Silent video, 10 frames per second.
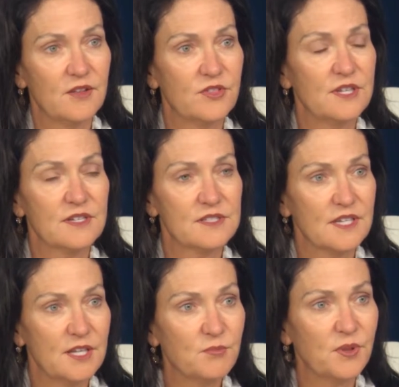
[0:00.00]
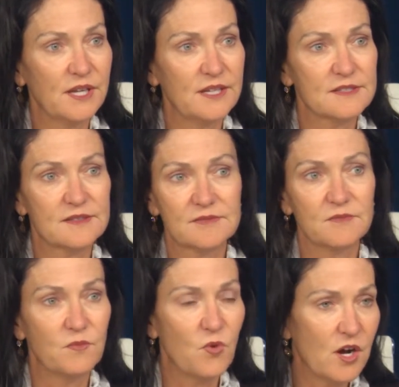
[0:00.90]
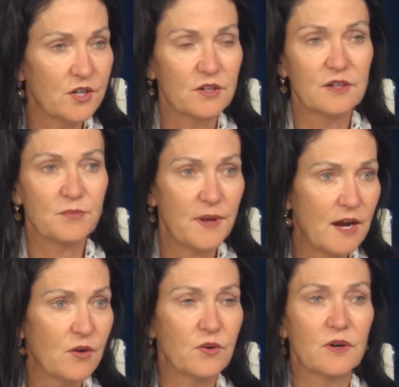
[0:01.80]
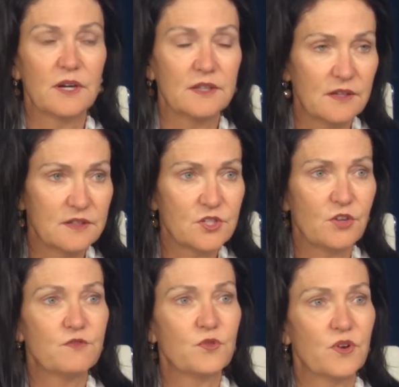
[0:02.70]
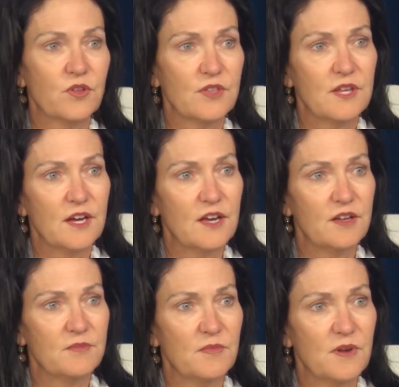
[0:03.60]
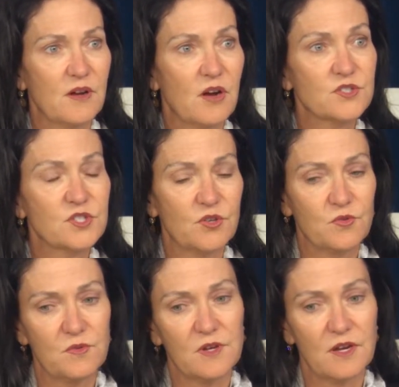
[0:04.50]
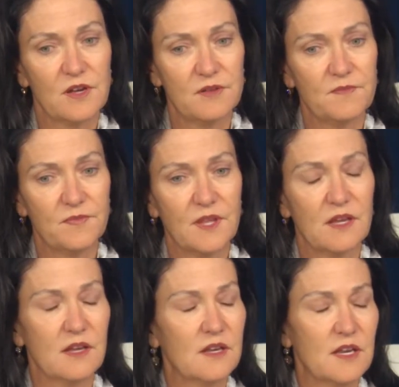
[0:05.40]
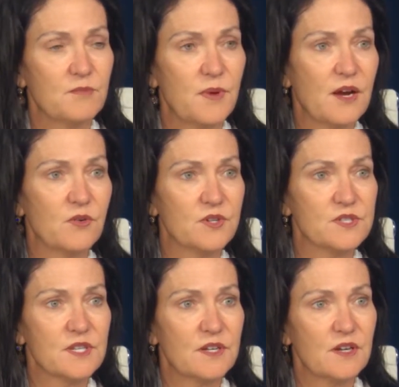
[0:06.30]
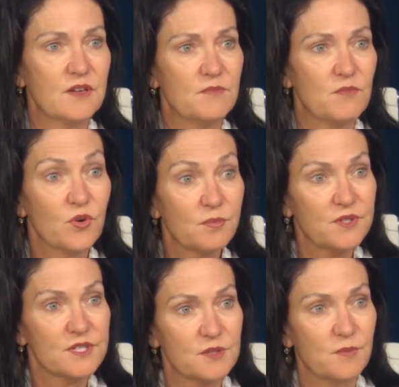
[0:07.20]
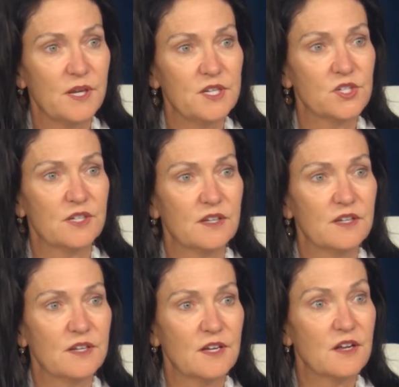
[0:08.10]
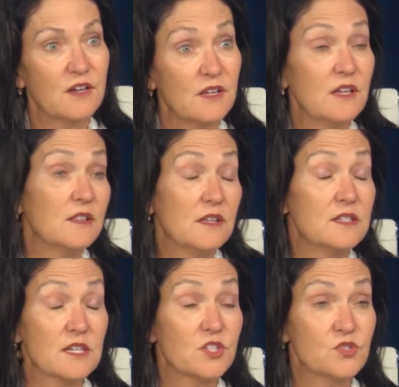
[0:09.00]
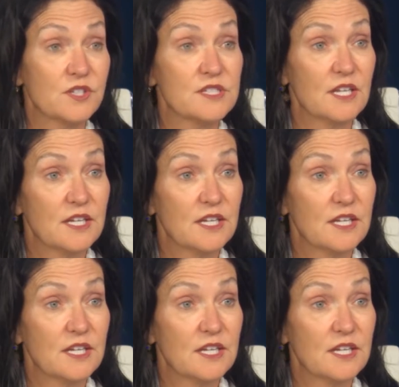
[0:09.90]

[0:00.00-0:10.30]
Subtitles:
things in place, water and power and so forth, also it empowers more participation in these countries